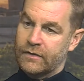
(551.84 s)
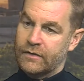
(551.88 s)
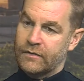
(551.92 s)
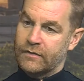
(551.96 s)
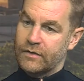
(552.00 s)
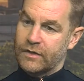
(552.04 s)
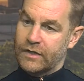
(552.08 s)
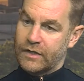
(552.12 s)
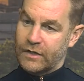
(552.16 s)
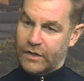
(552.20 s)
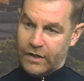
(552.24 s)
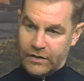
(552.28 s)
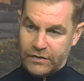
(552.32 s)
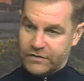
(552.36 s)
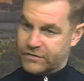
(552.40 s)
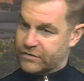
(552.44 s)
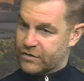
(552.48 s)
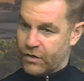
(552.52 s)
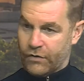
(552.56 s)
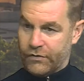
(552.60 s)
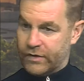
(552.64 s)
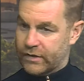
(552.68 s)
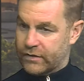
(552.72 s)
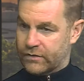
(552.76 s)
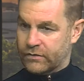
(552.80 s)

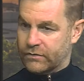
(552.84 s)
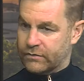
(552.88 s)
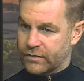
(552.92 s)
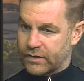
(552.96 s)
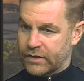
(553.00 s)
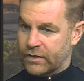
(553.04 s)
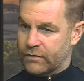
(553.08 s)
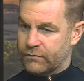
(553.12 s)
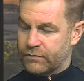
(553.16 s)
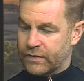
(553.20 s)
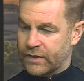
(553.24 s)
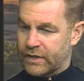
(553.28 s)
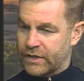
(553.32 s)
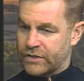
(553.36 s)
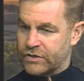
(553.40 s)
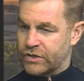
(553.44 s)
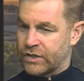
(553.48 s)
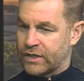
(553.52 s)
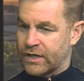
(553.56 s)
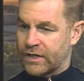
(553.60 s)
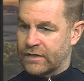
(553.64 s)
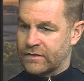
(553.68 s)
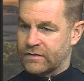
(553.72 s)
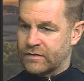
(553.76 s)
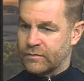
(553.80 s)
historical, for Leeds
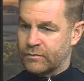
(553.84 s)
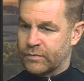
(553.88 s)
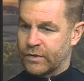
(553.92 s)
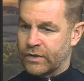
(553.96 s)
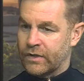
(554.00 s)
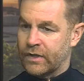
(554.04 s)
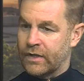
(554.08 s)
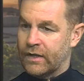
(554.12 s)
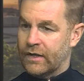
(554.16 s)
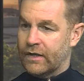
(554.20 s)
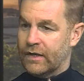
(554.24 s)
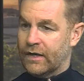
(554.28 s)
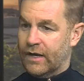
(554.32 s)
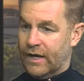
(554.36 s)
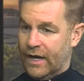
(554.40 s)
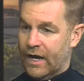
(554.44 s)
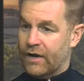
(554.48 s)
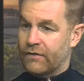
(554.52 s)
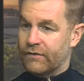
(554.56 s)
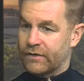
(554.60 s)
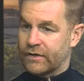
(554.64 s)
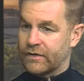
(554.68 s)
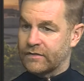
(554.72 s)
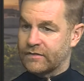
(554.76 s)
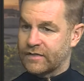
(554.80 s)
United. But at
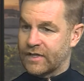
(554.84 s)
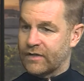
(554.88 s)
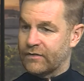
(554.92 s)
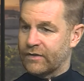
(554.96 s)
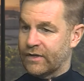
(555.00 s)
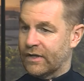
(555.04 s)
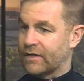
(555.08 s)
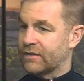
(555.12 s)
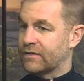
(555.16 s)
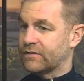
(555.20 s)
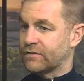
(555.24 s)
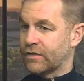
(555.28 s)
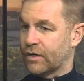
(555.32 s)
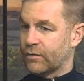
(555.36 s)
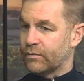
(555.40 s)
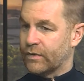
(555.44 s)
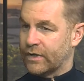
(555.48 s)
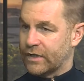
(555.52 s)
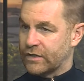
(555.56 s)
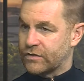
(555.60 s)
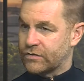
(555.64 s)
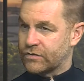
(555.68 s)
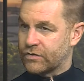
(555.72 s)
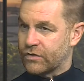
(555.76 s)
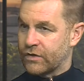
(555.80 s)
Harrogate Town, he had his own
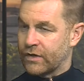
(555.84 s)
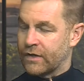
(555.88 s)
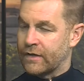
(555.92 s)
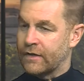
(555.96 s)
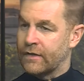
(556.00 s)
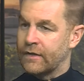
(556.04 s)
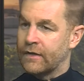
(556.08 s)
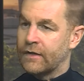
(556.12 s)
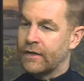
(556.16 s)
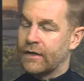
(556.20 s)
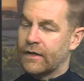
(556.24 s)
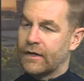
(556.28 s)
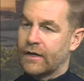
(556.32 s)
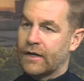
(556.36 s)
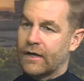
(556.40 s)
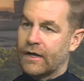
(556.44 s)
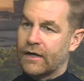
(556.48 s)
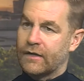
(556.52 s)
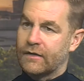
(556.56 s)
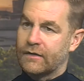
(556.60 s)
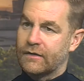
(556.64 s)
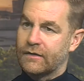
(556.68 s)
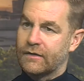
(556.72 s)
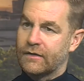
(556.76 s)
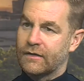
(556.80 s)
history.
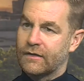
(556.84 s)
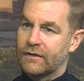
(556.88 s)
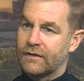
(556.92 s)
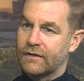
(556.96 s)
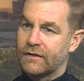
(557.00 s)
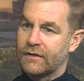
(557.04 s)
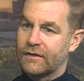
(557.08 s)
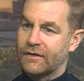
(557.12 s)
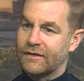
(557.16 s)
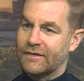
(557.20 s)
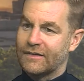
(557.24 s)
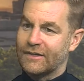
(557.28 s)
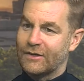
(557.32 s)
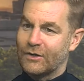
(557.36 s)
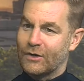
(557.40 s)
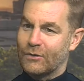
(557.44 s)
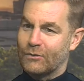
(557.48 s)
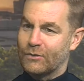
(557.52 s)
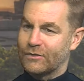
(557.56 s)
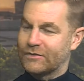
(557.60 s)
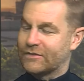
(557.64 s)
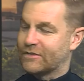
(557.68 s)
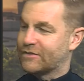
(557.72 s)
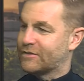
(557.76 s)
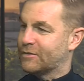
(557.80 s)
And, I
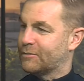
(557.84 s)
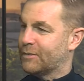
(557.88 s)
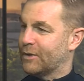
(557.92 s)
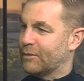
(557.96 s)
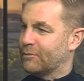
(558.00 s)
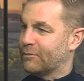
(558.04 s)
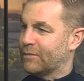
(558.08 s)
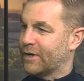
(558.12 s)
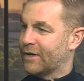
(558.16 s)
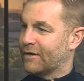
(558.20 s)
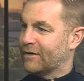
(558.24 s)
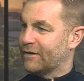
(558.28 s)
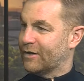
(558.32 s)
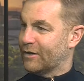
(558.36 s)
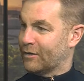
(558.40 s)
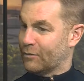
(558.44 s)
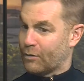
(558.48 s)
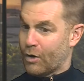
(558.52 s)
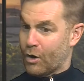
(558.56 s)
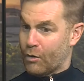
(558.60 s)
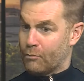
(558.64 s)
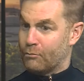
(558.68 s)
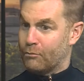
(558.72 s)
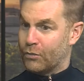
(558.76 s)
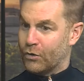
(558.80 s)
wanted to be
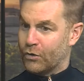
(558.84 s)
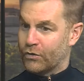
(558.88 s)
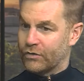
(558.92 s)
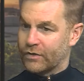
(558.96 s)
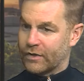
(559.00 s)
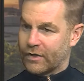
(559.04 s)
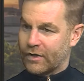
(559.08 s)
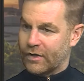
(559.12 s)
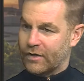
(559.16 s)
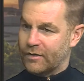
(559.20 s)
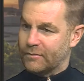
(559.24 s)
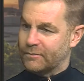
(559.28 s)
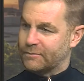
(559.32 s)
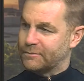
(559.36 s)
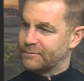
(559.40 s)
on board the club.